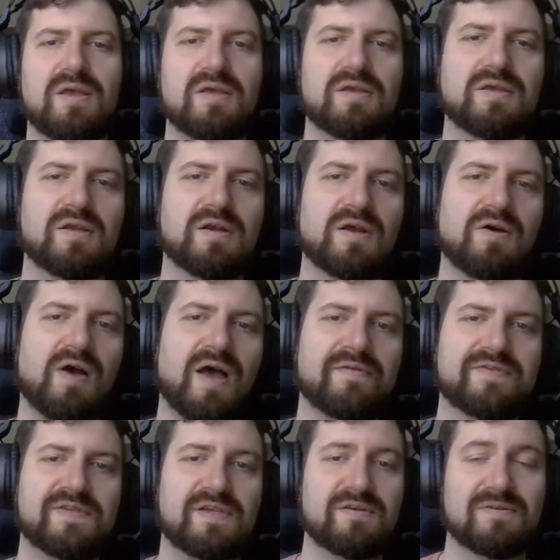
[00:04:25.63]
I've
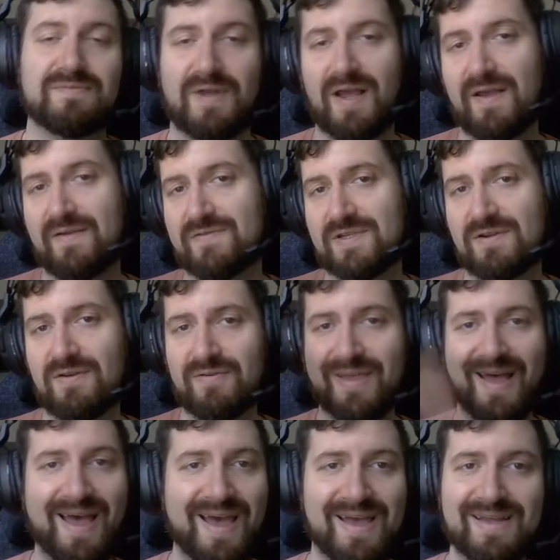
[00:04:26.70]
seen all
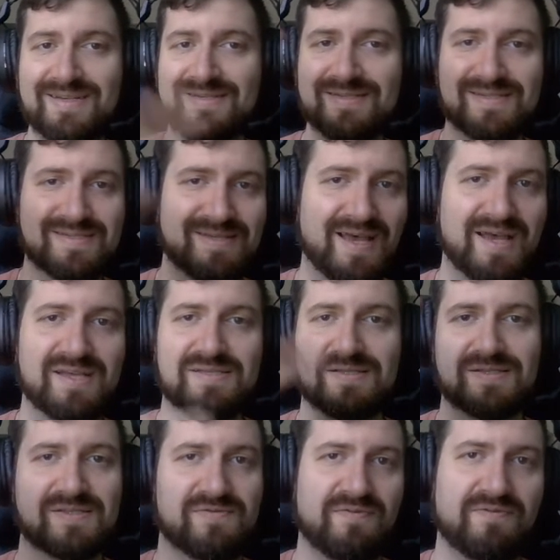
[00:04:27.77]
kinds of
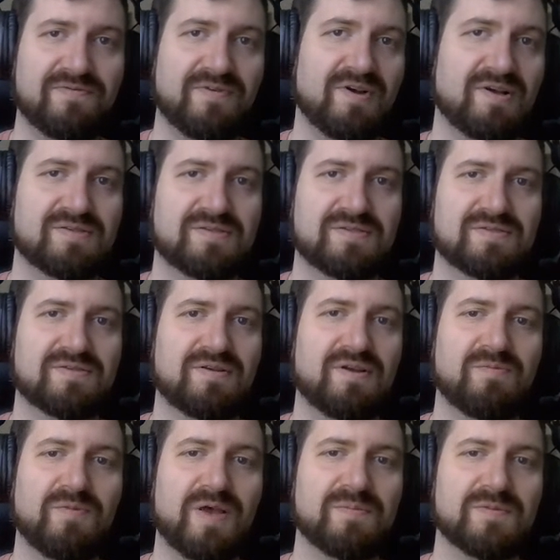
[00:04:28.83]
sizes for fonts
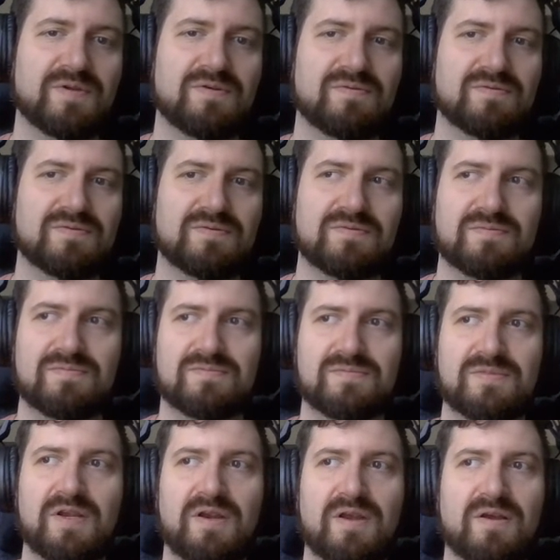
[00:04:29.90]
on Webtoons.
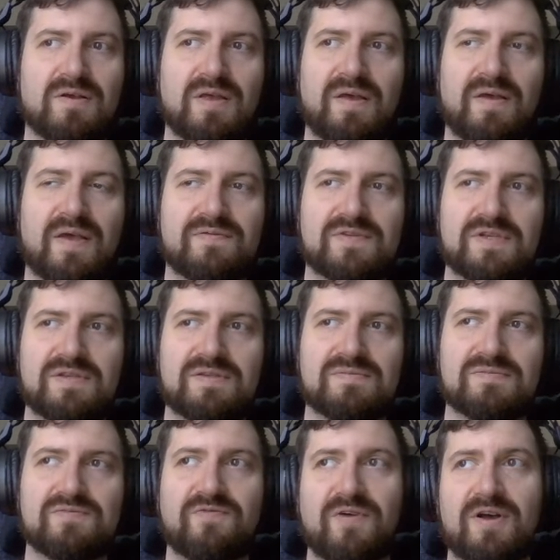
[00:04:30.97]
I've
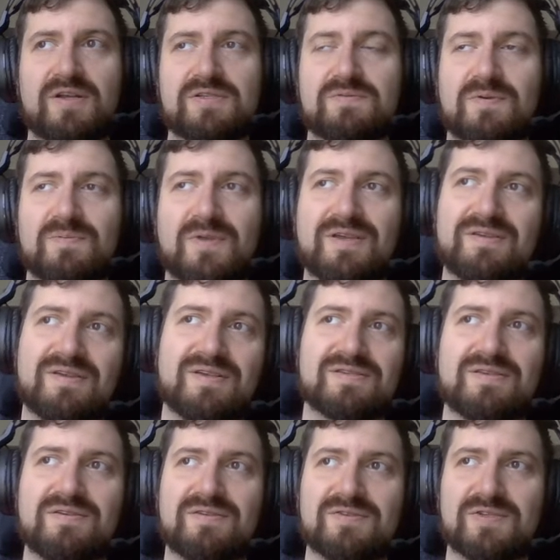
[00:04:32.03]
seen fonts where I'm like, oh, it's
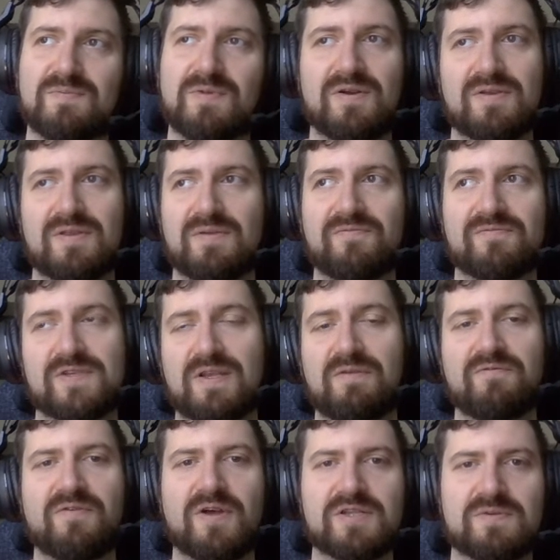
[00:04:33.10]
a little small, and I've
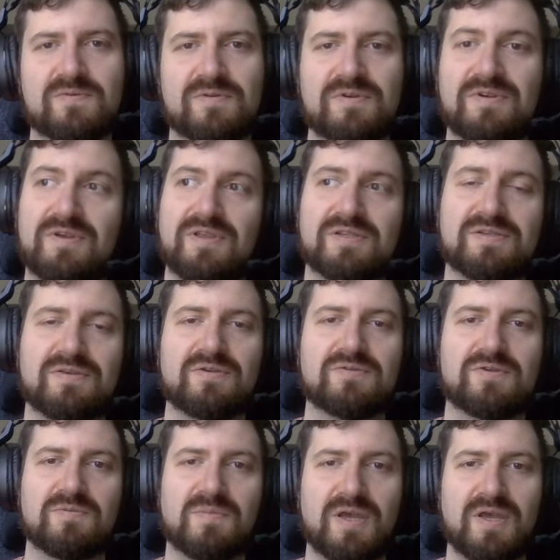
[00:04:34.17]
seen fonts where, oh, that's a little
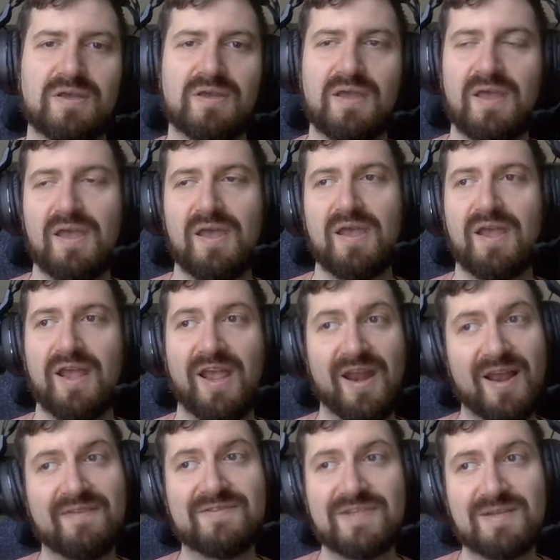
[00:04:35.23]
too big.
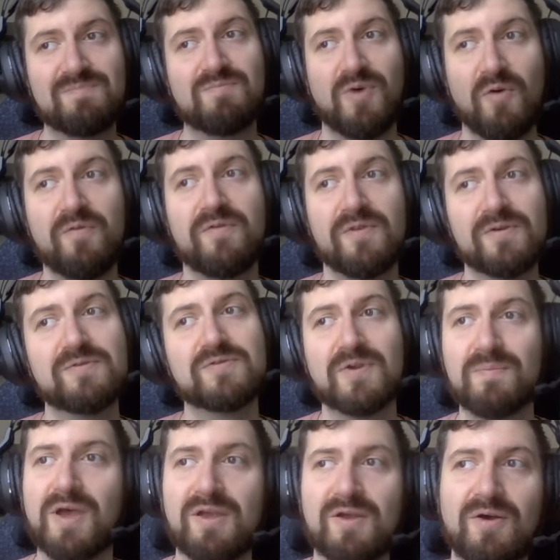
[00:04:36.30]
And I've seen both of those
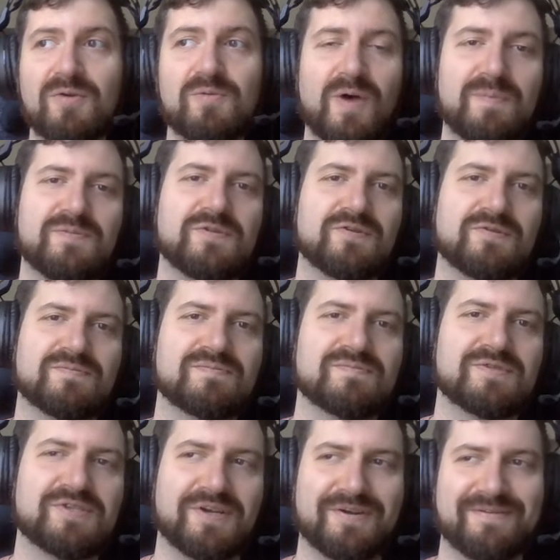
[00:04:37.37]
on my own Webtoon.
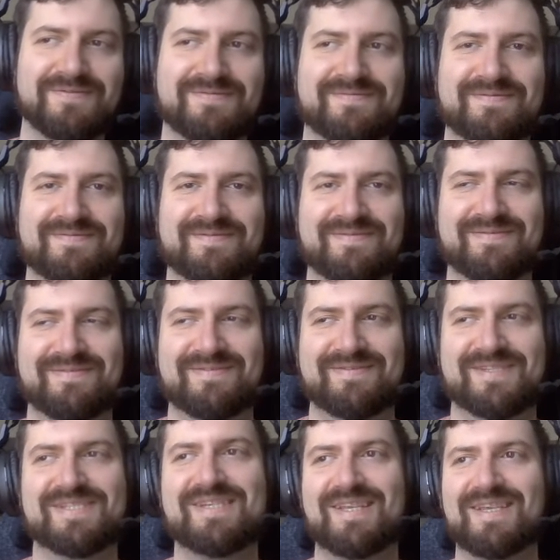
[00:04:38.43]
So,
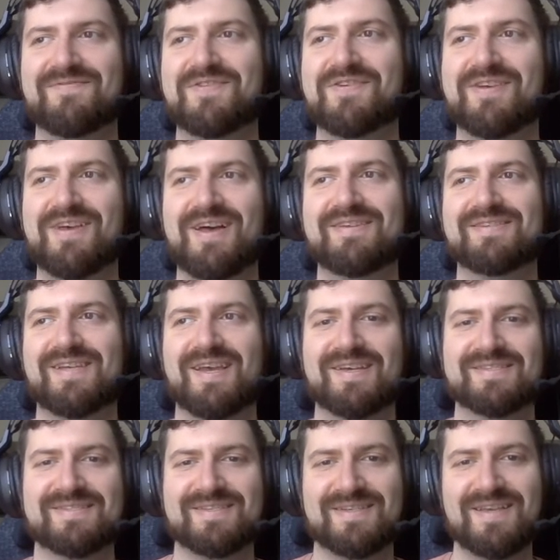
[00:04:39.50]
just to give you context.